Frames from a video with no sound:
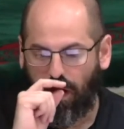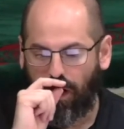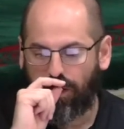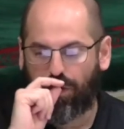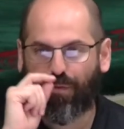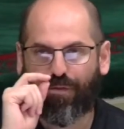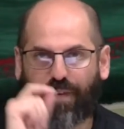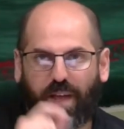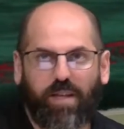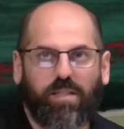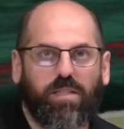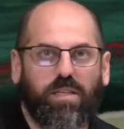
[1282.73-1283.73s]
So
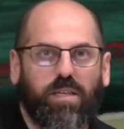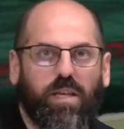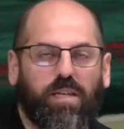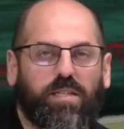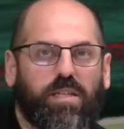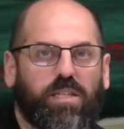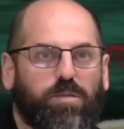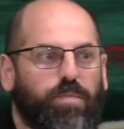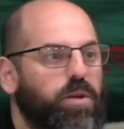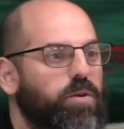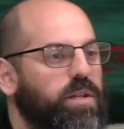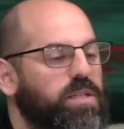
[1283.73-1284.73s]
fasting is
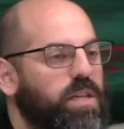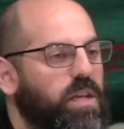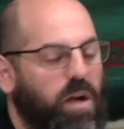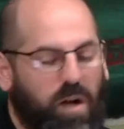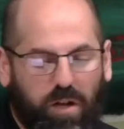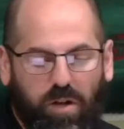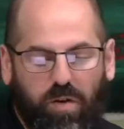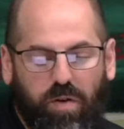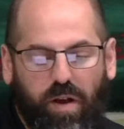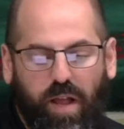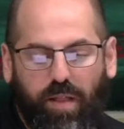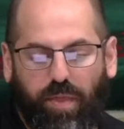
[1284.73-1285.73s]
experiencing hunger
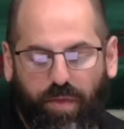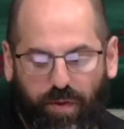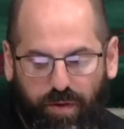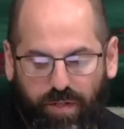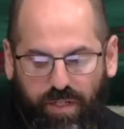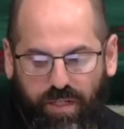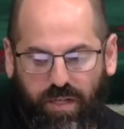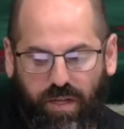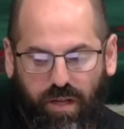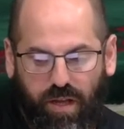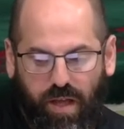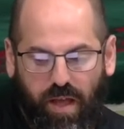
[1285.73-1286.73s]
and thirst
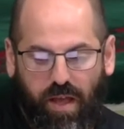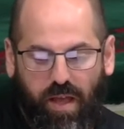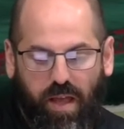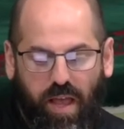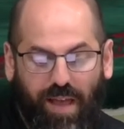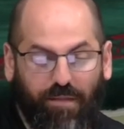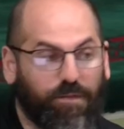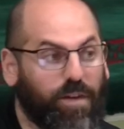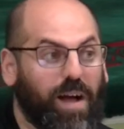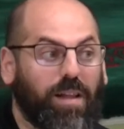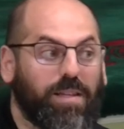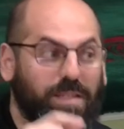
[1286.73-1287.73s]
and
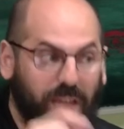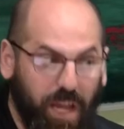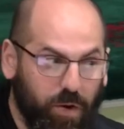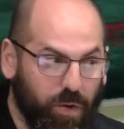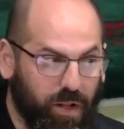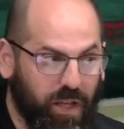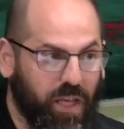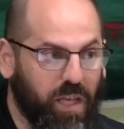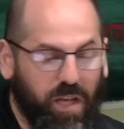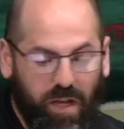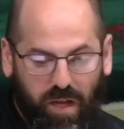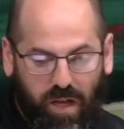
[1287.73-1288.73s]
voluntarily
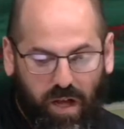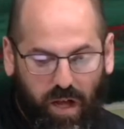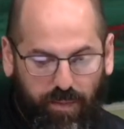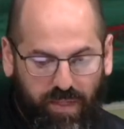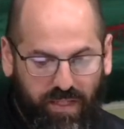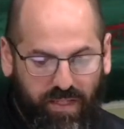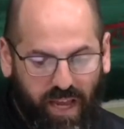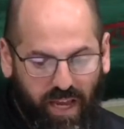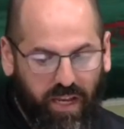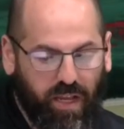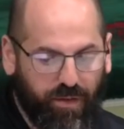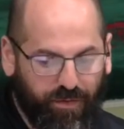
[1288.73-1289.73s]

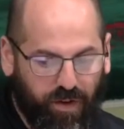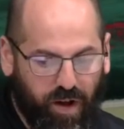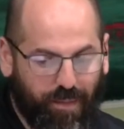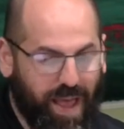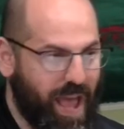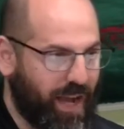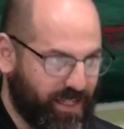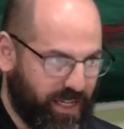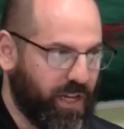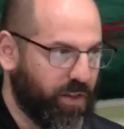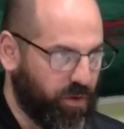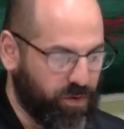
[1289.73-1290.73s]
abstaining from acting
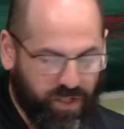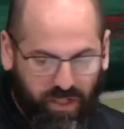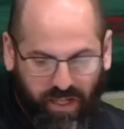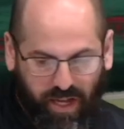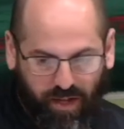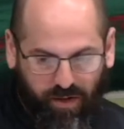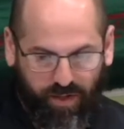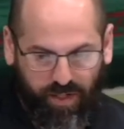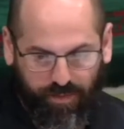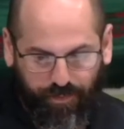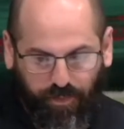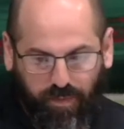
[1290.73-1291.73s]
on those desires,
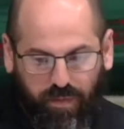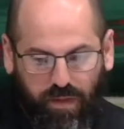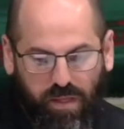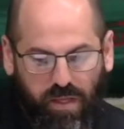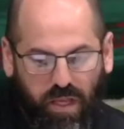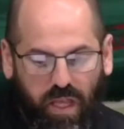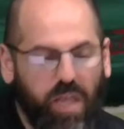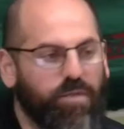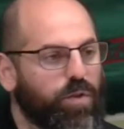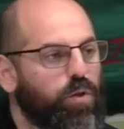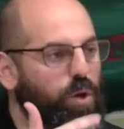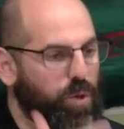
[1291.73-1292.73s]

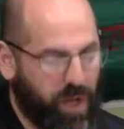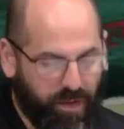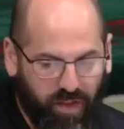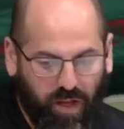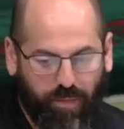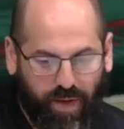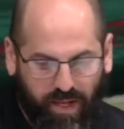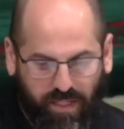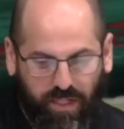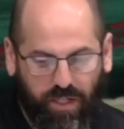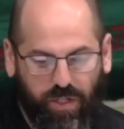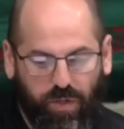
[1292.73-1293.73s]
even though you have the
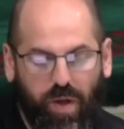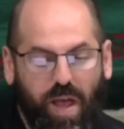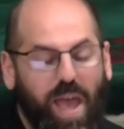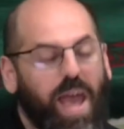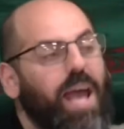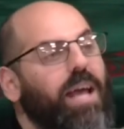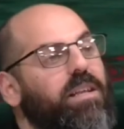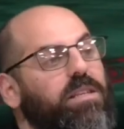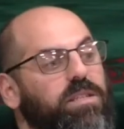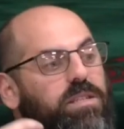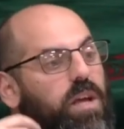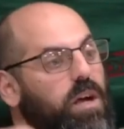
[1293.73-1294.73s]
capacity to. And
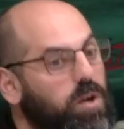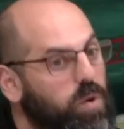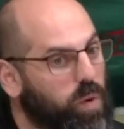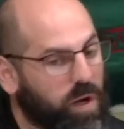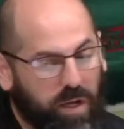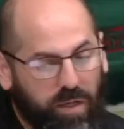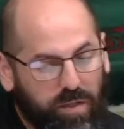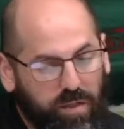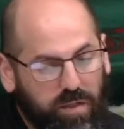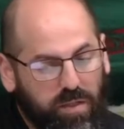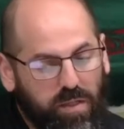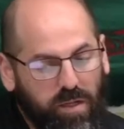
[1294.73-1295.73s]
taqwa
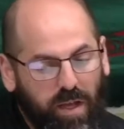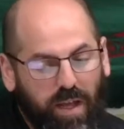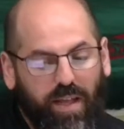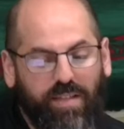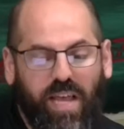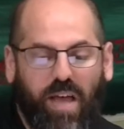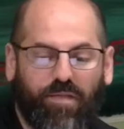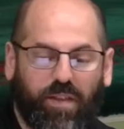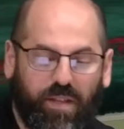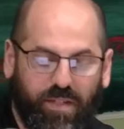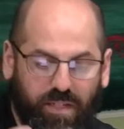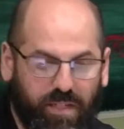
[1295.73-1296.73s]
is having
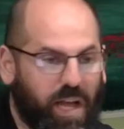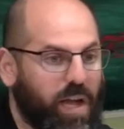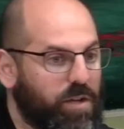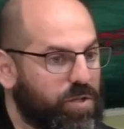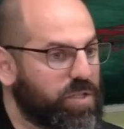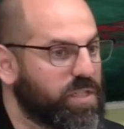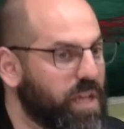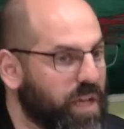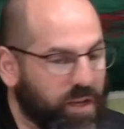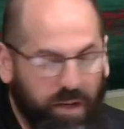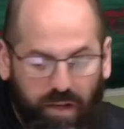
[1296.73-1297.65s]
the desire to sin